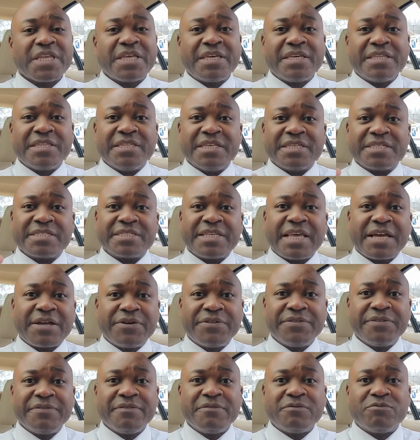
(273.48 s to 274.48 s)
The
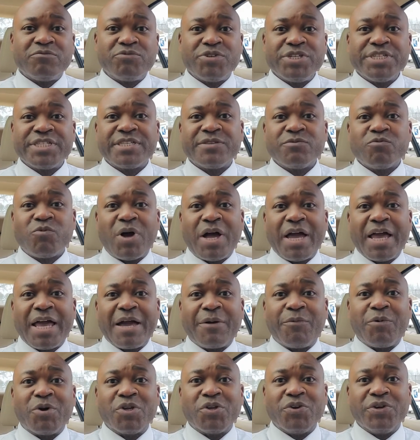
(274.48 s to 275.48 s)
second reason why
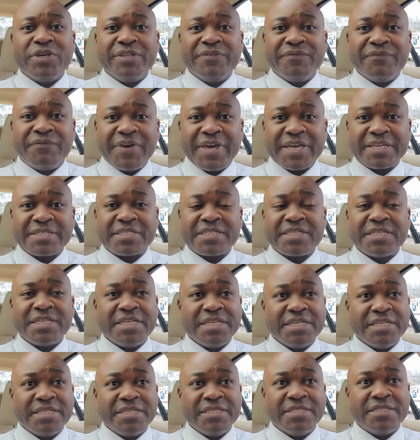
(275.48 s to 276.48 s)
I want to invest
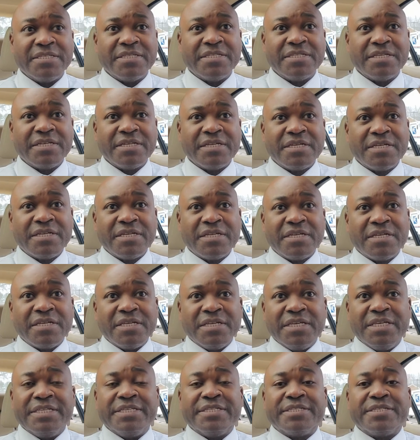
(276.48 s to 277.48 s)
in
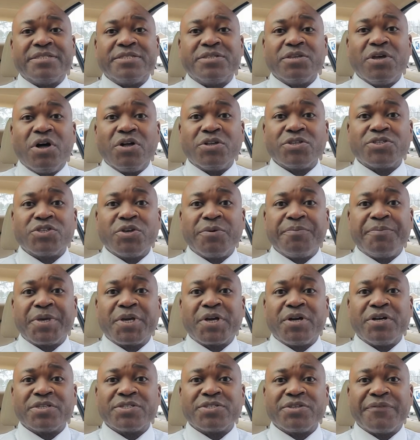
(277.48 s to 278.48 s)
is also
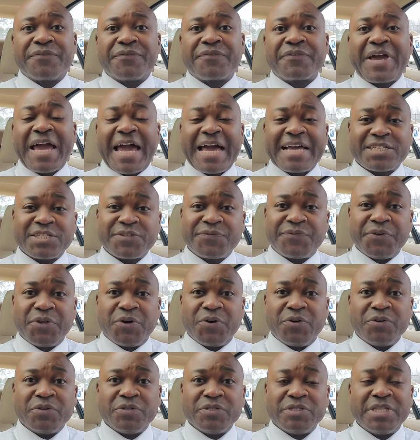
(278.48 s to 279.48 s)
because of cash
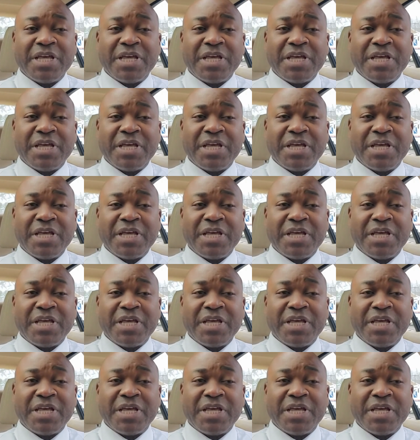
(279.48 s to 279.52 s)
flow.